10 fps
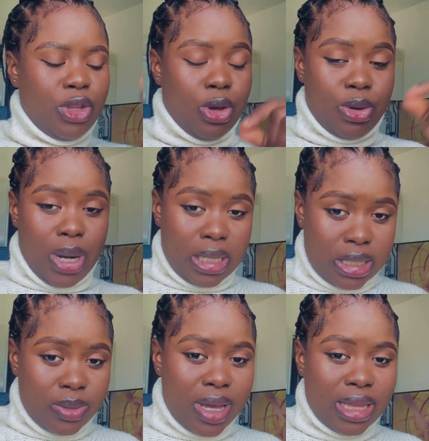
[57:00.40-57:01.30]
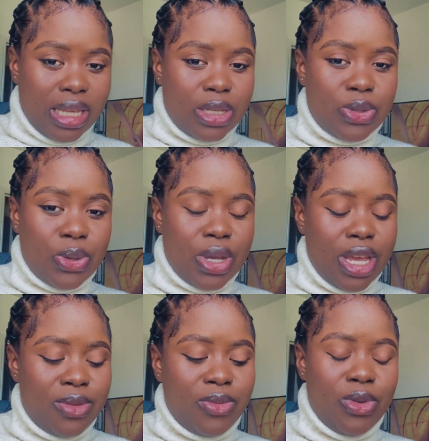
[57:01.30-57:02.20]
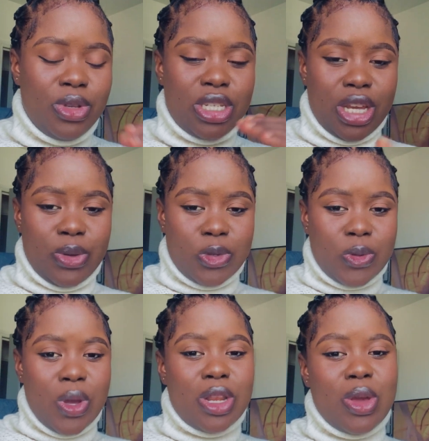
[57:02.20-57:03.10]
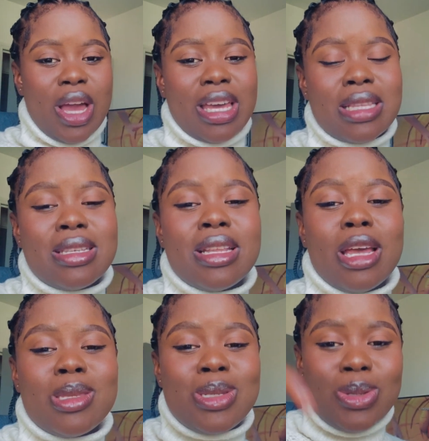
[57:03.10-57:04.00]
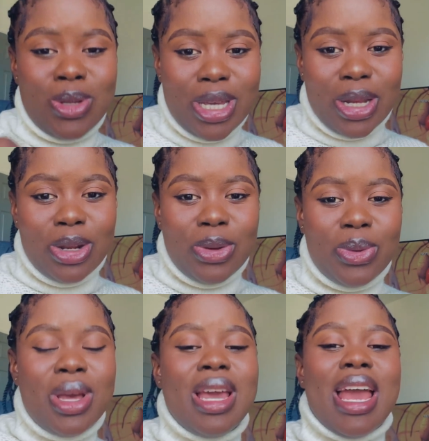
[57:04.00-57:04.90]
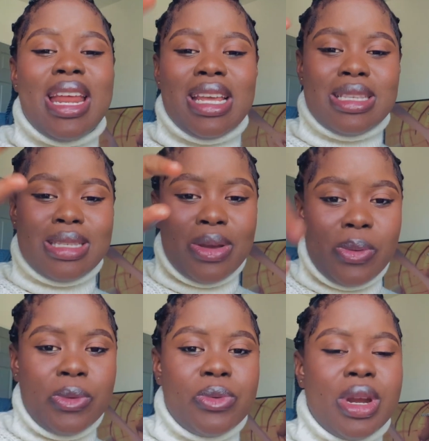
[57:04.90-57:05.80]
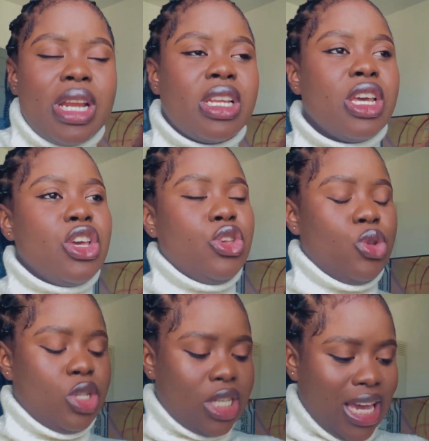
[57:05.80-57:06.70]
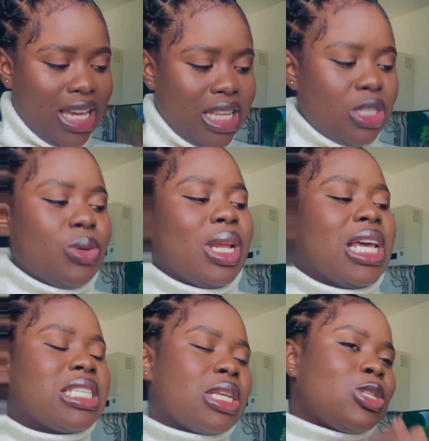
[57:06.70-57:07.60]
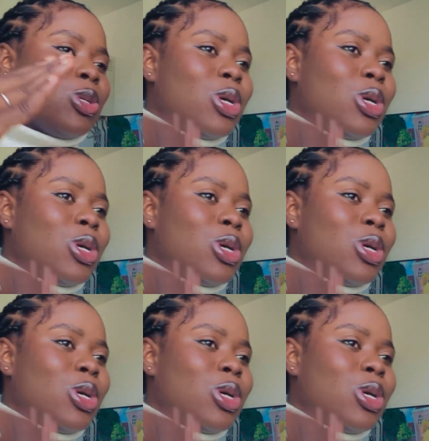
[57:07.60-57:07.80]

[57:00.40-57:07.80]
criteria there. So if you check your score and you are getting a 2 yellow and a 0 red, you check it, you realize that 2